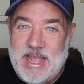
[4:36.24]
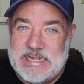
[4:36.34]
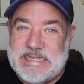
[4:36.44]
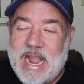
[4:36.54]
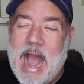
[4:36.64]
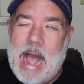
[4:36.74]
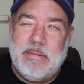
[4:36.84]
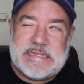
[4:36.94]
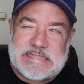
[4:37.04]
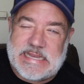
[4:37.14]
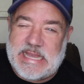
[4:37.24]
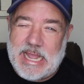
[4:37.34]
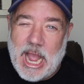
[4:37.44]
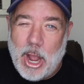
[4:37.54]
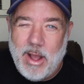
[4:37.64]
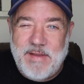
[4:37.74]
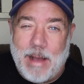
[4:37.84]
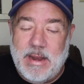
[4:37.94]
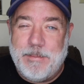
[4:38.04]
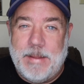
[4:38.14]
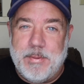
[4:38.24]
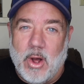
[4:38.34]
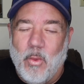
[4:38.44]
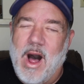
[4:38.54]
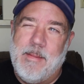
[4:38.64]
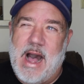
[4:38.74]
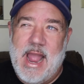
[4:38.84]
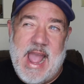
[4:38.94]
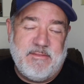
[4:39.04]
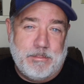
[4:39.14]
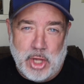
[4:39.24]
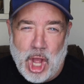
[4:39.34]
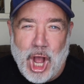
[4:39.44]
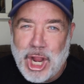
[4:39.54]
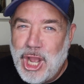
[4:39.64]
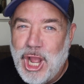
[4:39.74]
it's like, I'm a CEO of how many people? Well, I have a blog.